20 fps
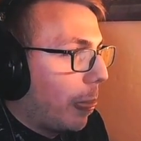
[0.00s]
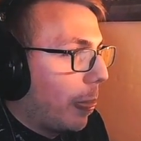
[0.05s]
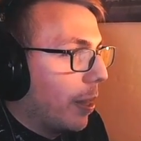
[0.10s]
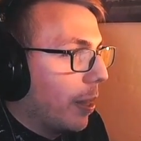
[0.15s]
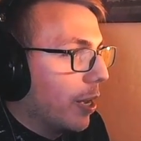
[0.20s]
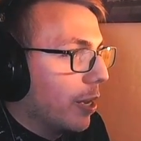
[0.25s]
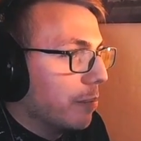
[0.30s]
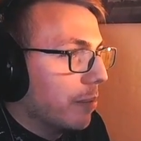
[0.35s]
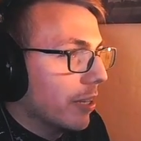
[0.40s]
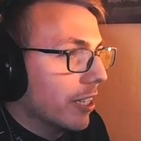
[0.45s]

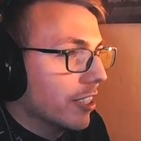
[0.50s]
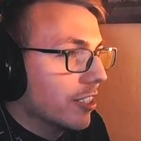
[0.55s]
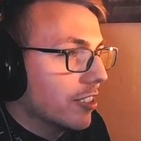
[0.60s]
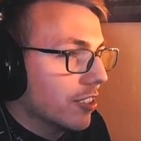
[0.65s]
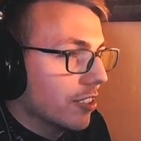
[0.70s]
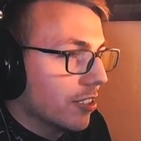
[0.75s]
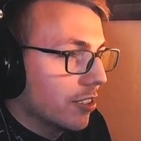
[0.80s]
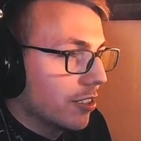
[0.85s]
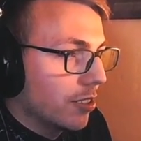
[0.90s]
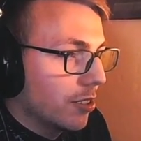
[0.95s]
But let's
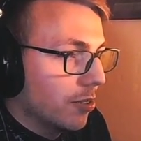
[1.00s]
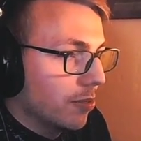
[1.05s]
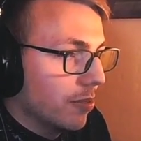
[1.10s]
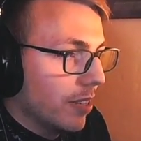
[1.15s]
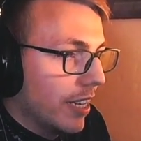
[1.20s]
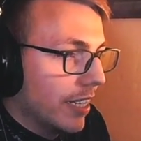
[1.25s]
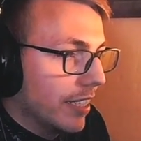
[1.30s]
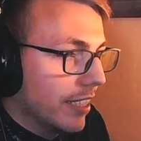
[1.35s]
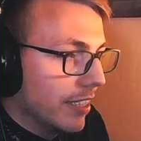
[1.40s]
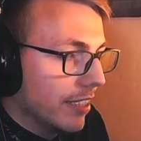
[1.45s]
just go
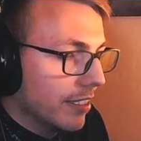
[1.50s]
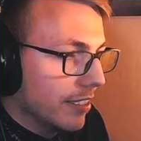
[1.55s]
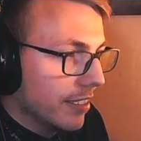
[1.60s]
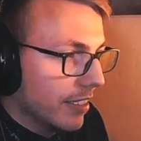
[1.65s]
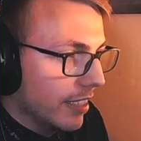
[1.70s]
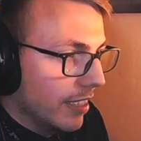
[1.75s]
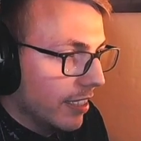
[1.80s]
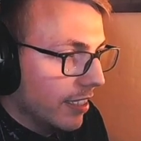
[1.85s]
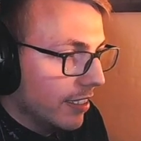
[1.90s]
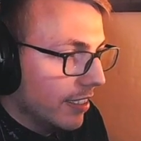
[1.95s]
right ahead and
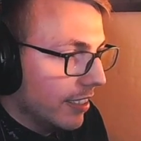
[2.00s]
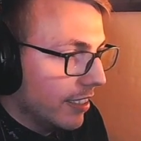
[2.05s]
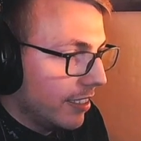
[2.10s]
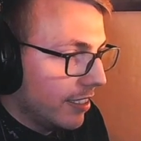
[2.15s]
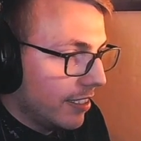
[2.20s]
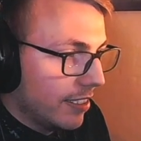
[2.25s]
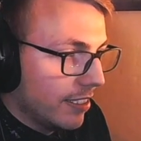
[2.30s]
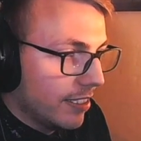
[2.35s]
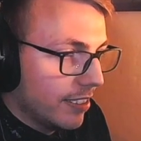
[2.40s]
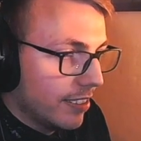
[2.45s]
nail
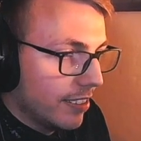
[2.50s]
that.